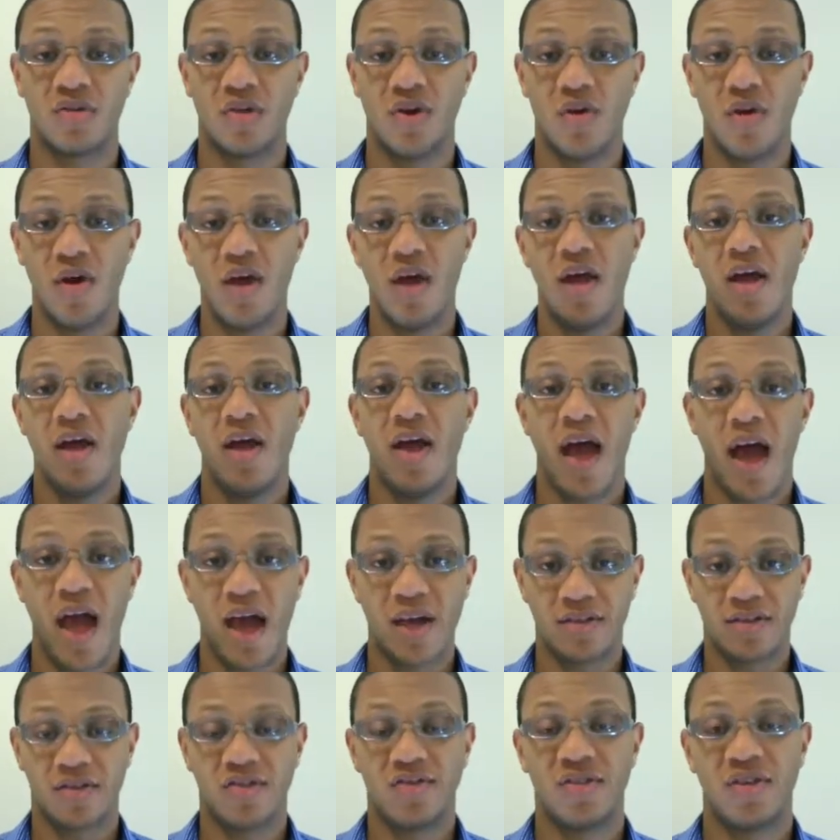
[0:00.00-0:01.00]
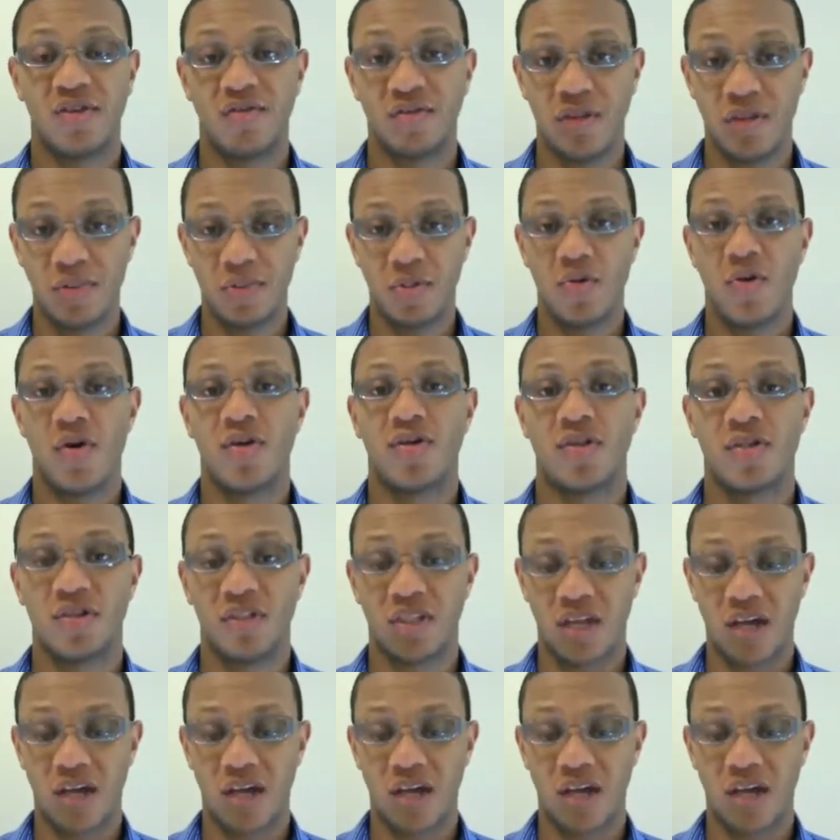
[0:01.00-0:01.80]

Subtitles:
So ask yourself deep questions.